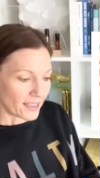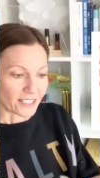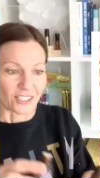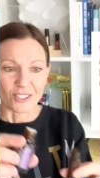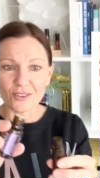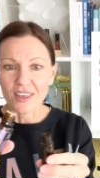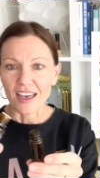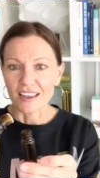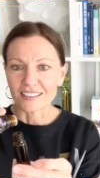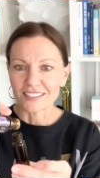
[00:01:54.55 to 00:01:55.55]
And to do
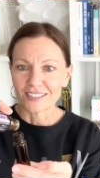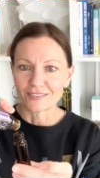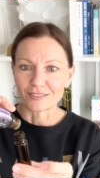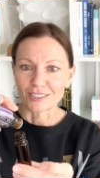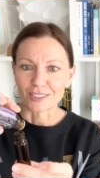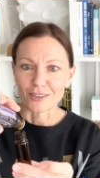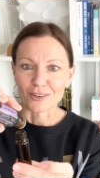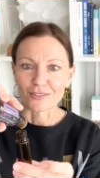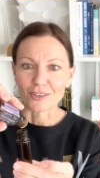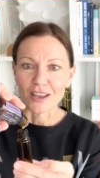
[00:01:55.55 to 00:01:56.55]
that, you know,
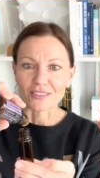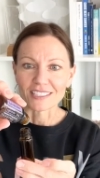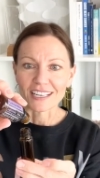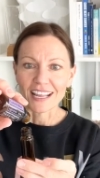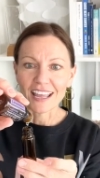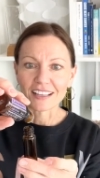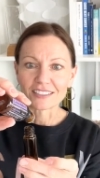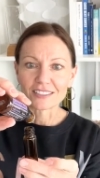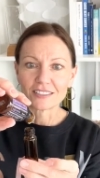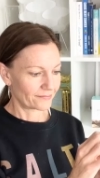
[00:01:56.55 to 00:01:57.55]
if you have steady
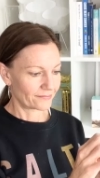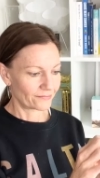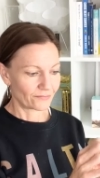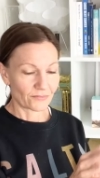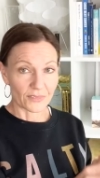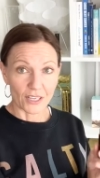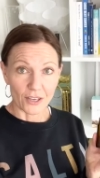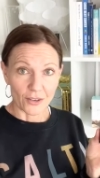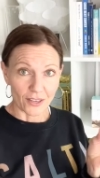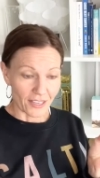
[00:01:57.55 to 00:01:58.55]
hands.
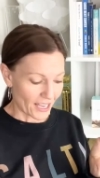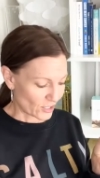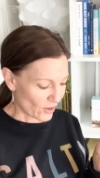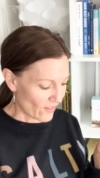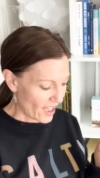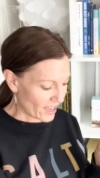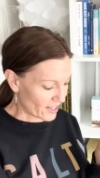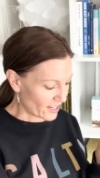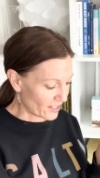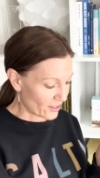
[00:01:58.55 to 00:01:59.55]
Okay, so I've
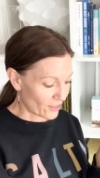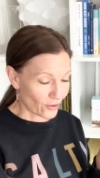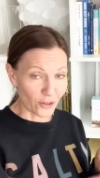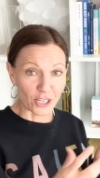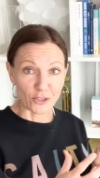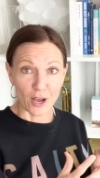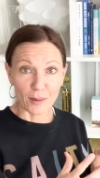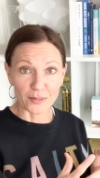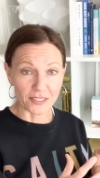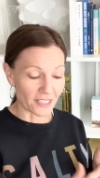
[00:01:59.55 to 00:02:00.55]
added 30
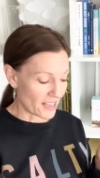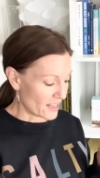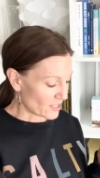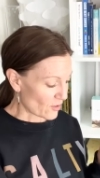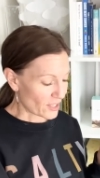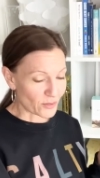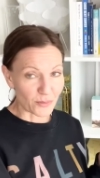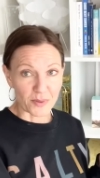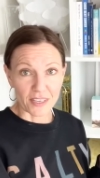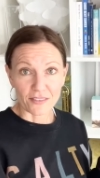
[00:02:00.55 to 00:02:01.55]
drops. So this
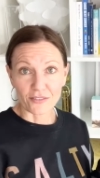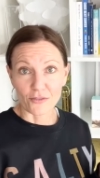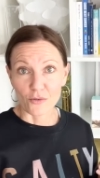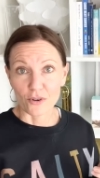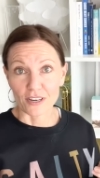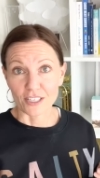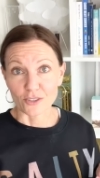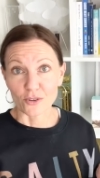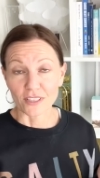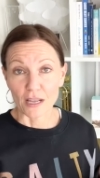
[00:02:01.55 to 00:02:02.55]
would be for an
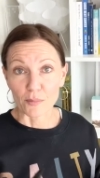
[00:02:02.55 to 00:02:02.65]
adult, and I'll